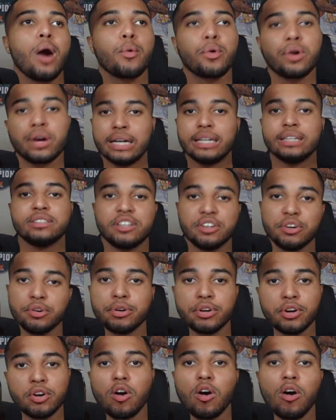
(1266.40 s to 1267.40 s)

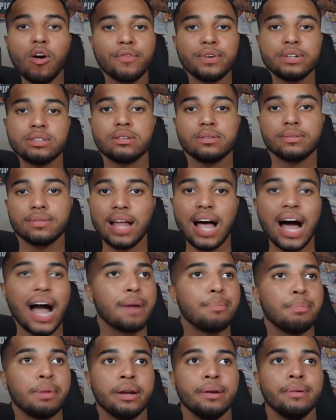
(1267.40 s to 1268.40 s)
interior offensive
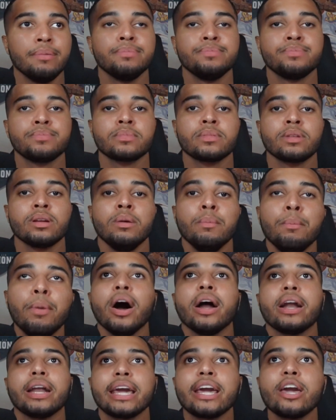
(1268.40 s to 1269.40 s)
linemen,
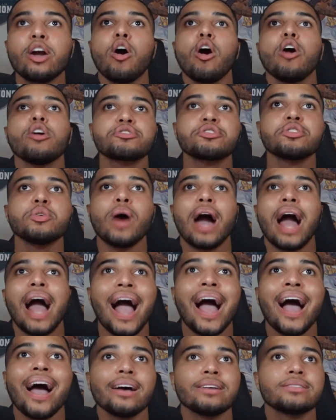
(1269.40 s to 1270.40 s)
but he also
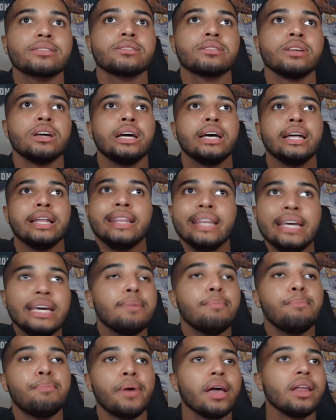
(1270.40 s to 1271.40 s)
has the
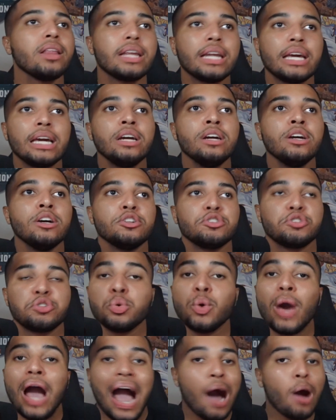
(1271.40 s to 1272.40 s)
ability
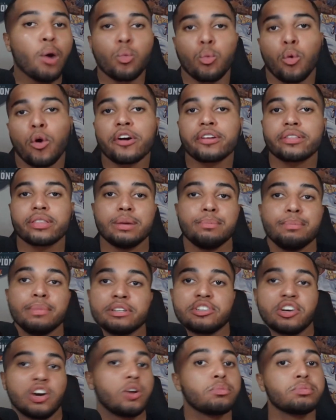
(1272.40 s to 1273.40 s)
to outwork them in
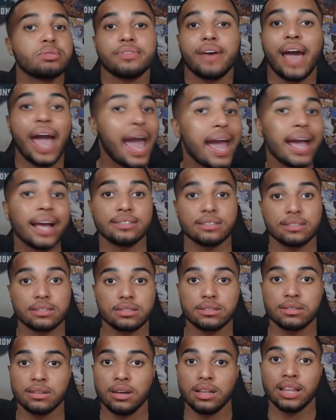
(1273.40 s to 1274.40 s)
terms of
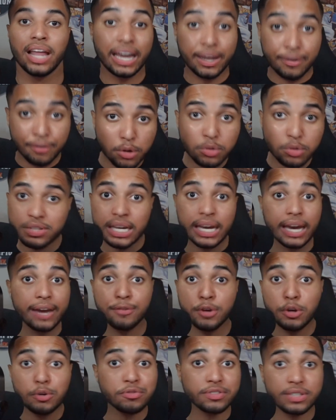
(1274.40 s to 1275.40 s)
hands. Like, if
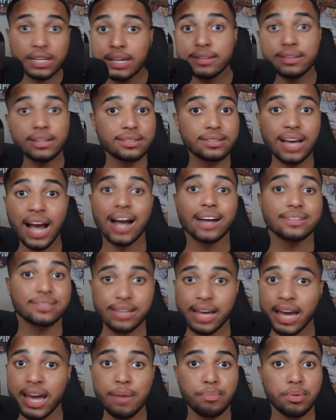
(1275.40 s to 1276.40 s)
you've seen this guy's
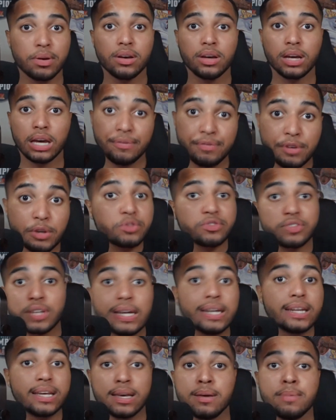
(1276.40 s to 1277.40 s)
tape, if you've
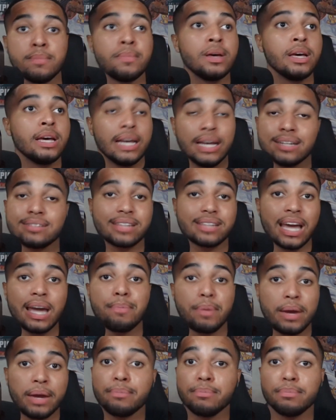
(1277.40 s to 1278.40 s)
seen his tape
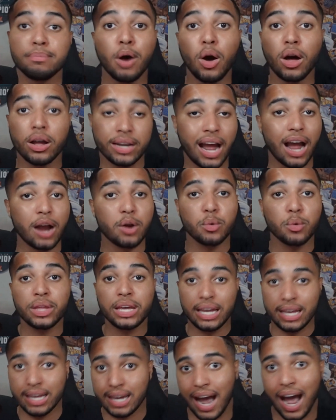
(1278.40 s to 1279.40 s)
not only
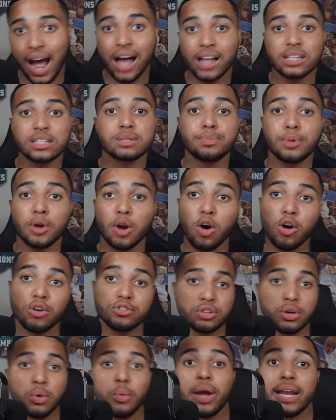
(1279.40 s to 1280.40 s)
in college but
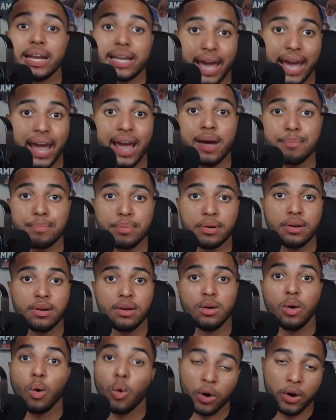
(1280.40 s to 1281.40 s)
also in camp
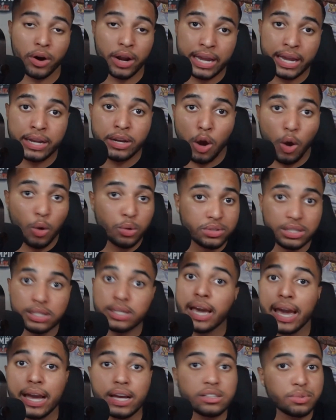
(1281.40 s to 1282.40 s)
or in
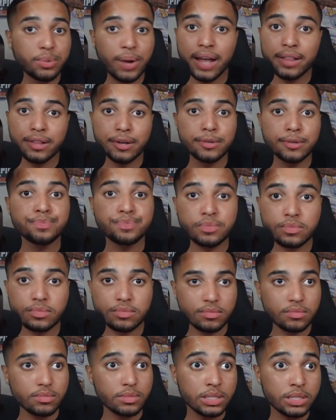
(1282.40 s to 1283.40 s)
OTAs rather,
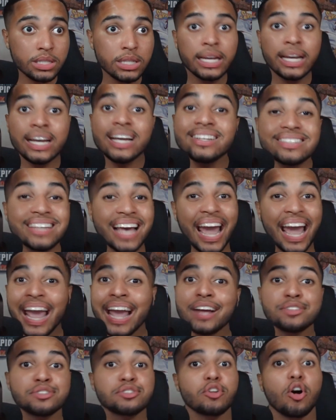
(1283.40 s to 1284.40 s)
his
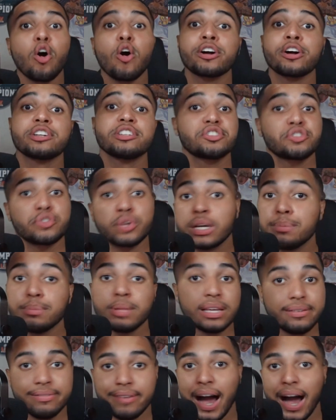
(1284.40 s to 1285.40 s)
hands are
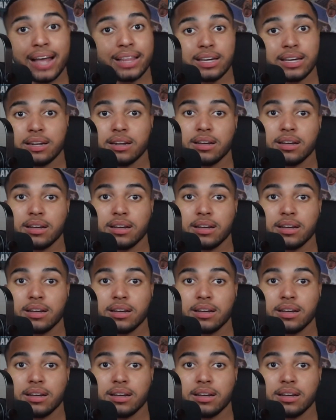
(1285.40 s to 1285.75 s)
extremely violent.